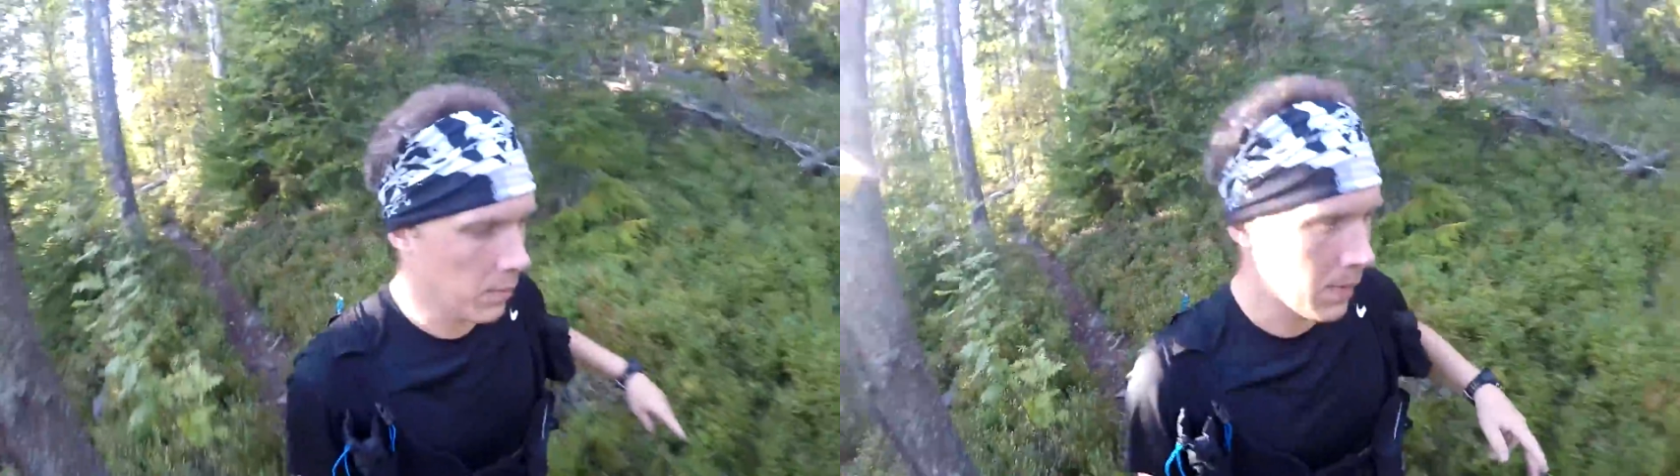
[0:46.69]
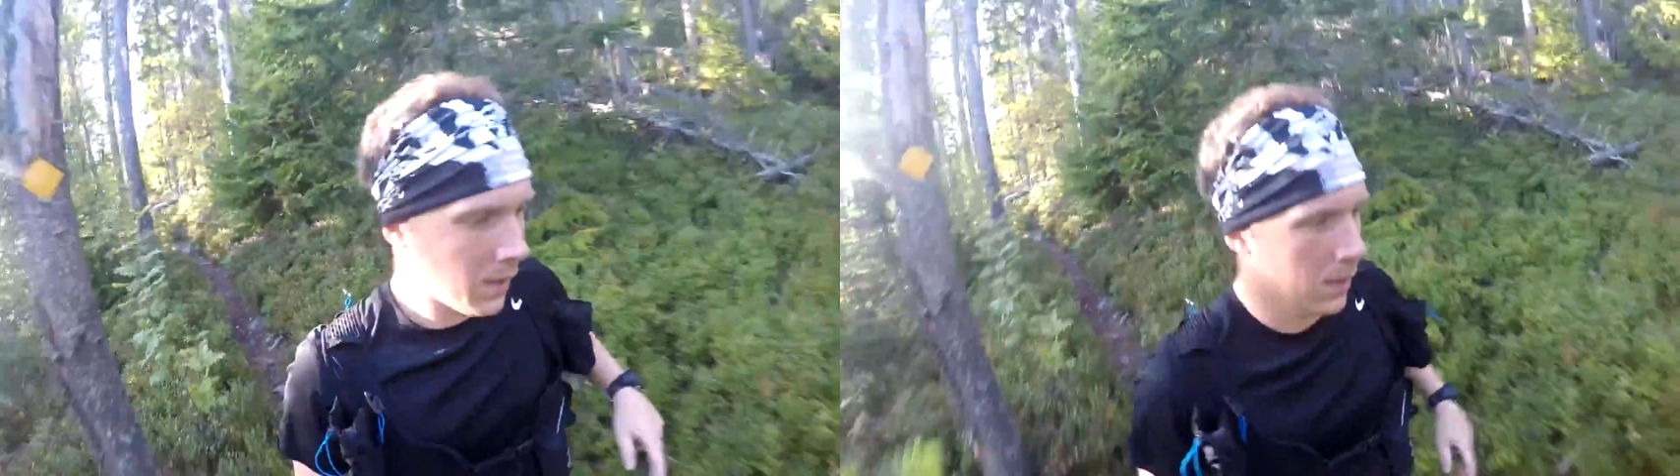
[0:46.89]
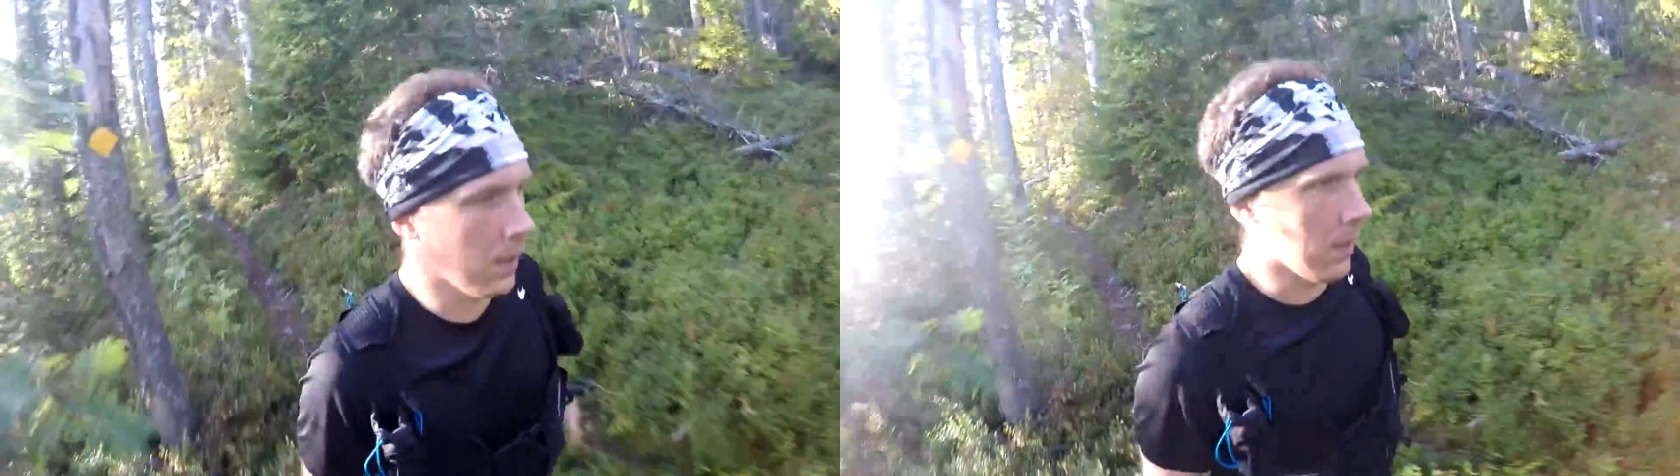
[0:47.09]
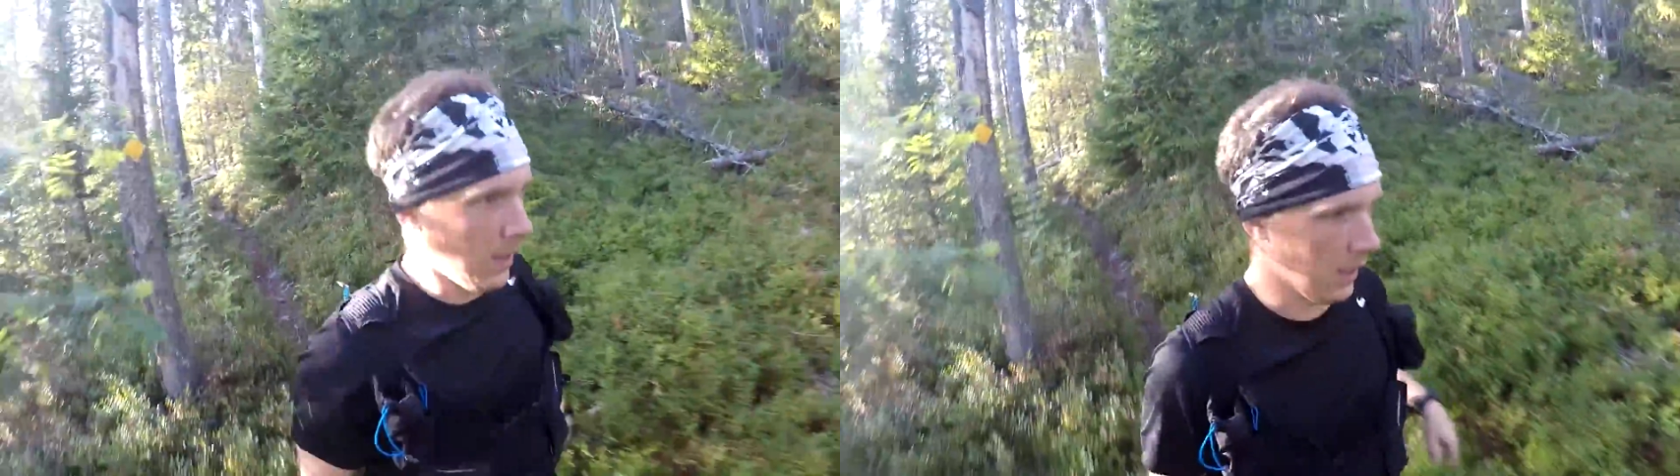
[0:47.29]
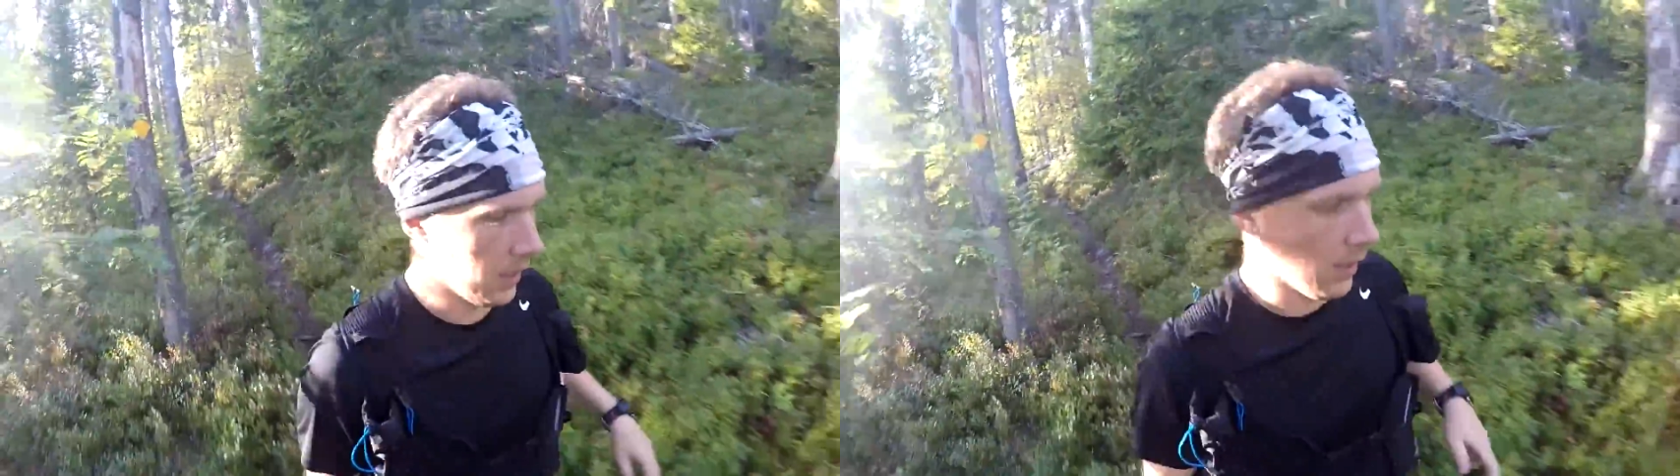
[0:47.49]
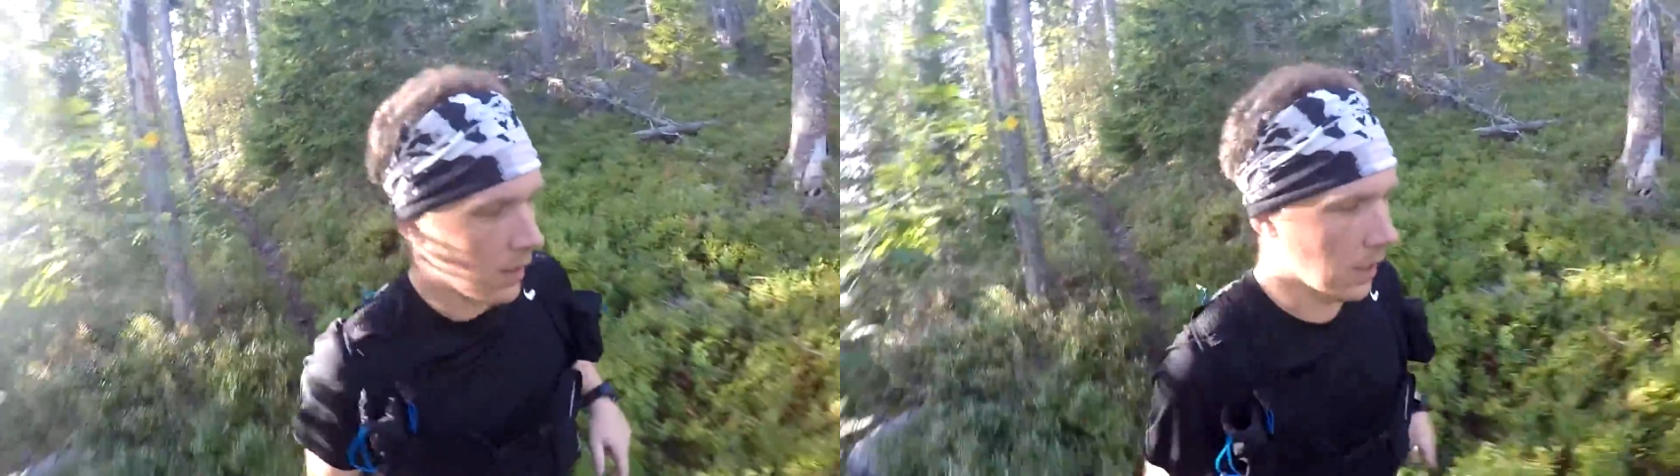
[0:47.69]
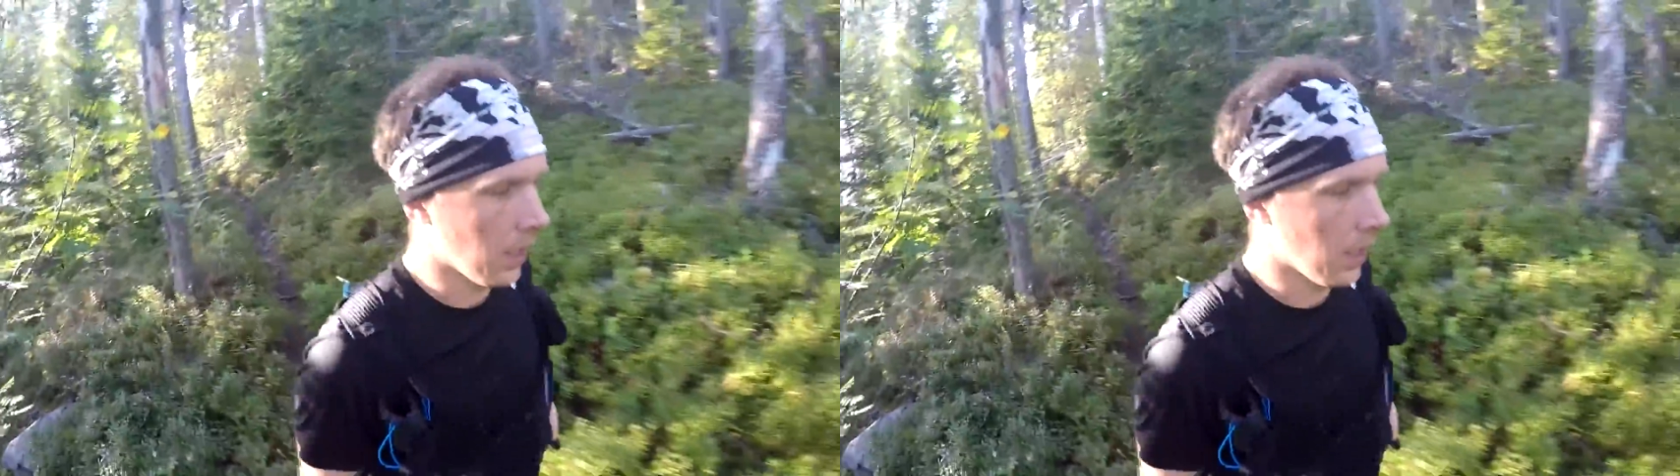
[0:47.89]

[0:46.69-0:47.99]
the mountain, and